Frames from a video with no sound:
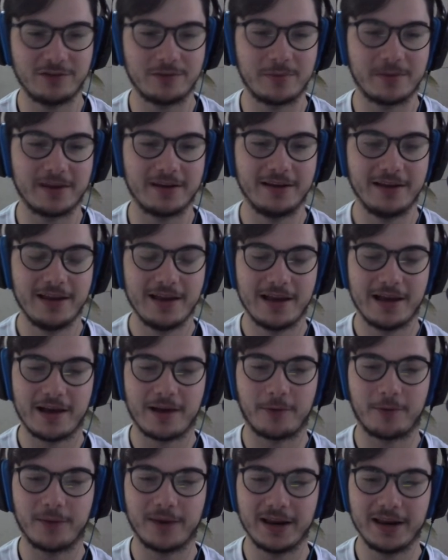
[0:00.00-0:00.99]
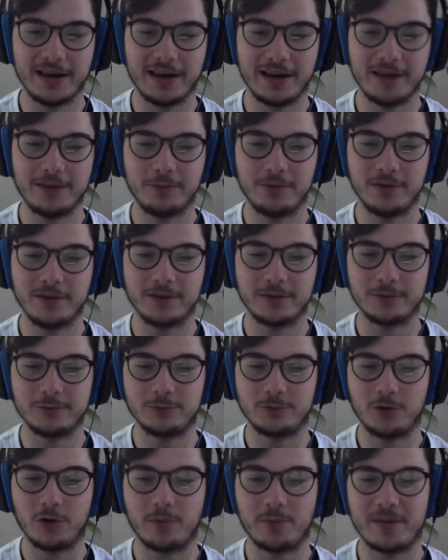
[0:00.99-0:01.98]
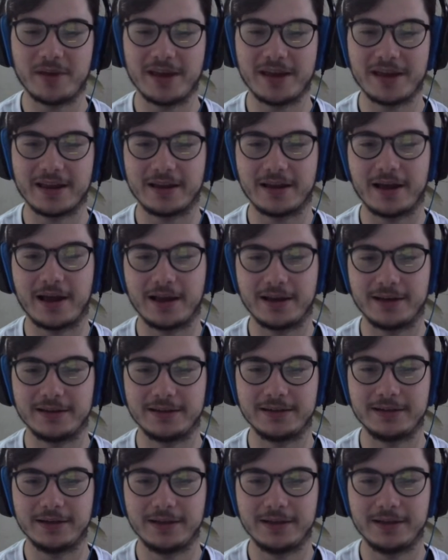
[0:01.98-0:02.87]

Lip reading: It's been a really, really good topic, and